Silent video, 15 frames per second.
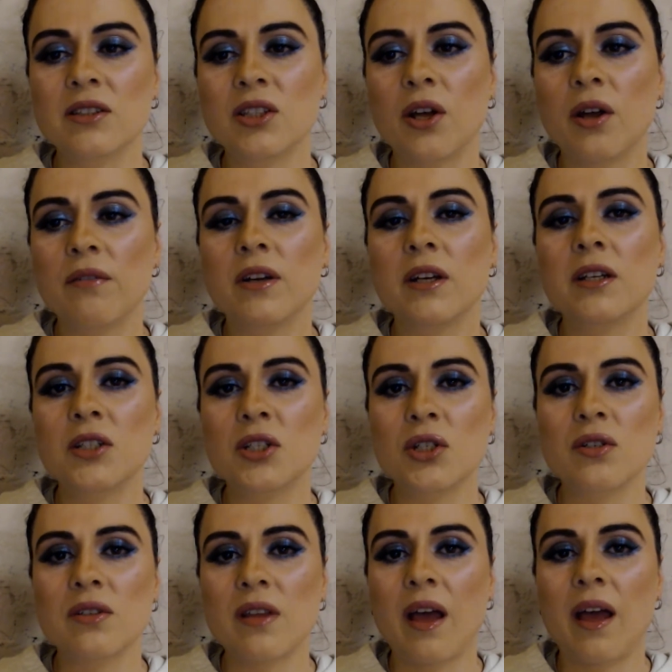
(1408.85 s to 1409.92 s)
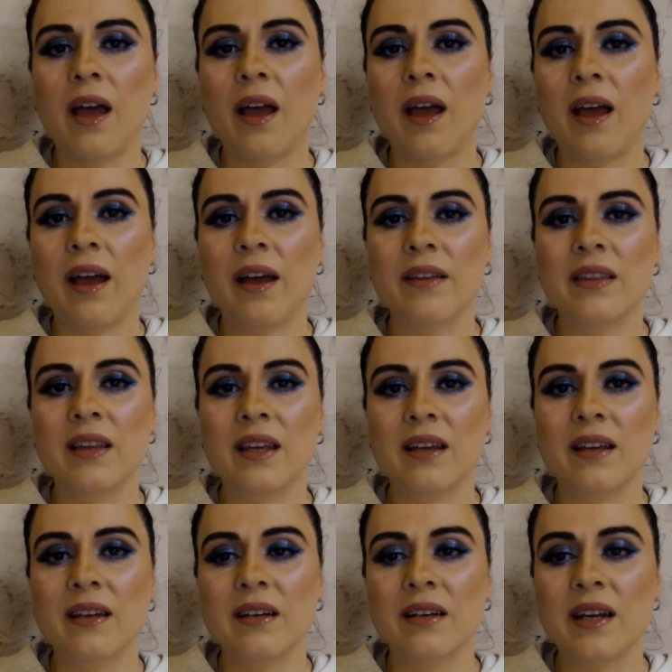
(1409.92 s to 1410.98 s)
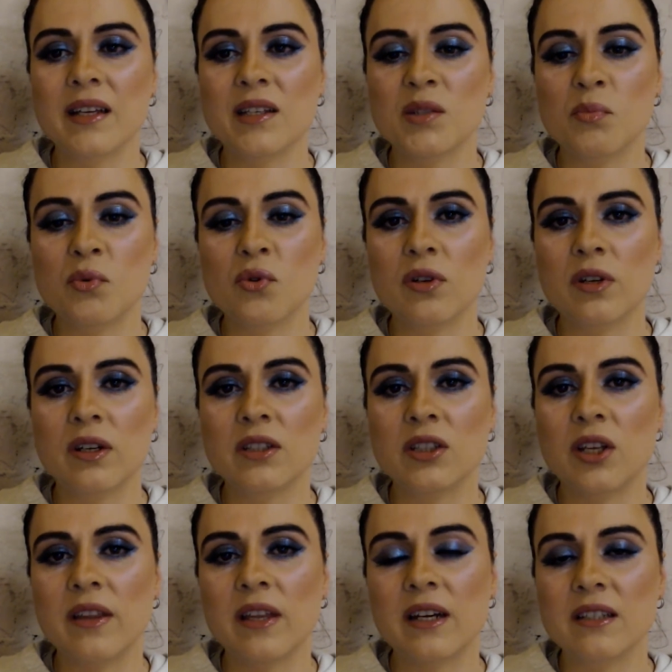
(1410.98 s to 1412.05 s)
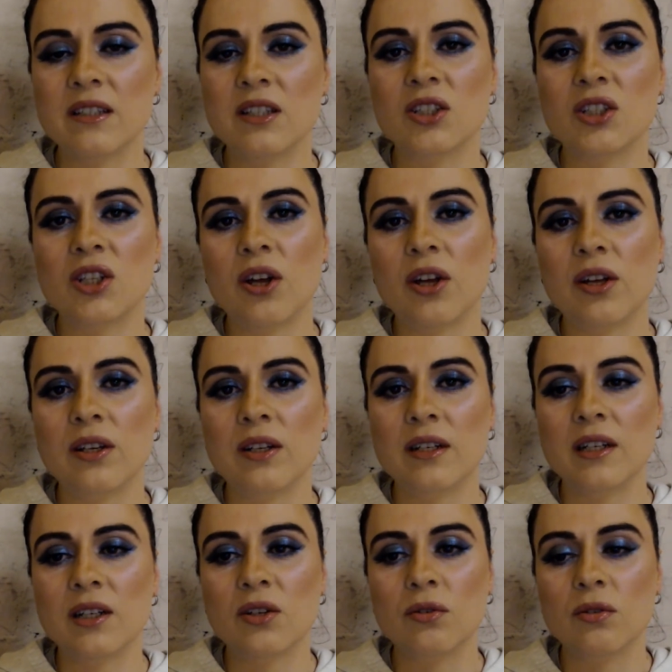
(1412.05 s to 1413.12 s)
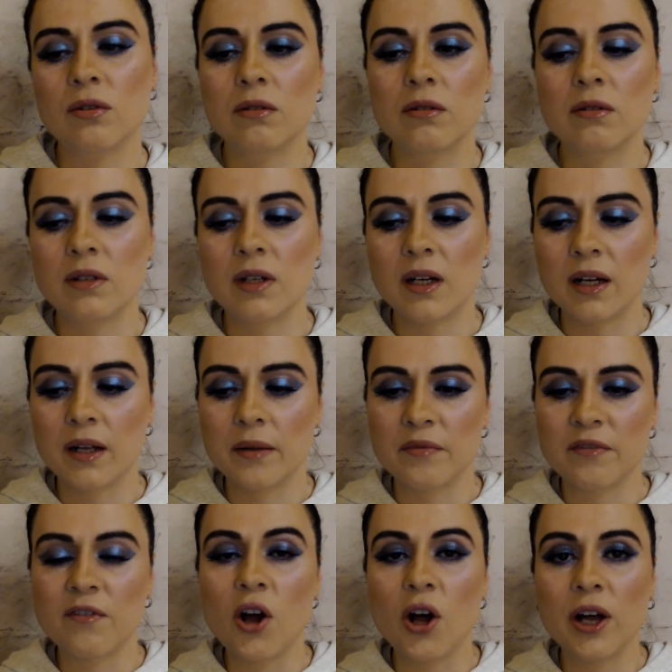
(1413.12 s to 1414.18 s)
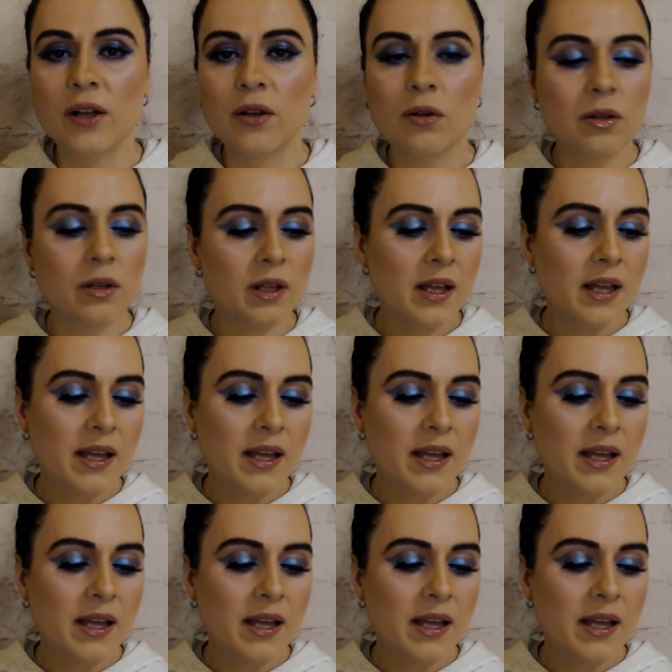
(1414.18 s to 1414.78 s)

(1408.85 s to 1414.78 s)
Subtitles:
So I've got to do that and then export it so that it's its own little file.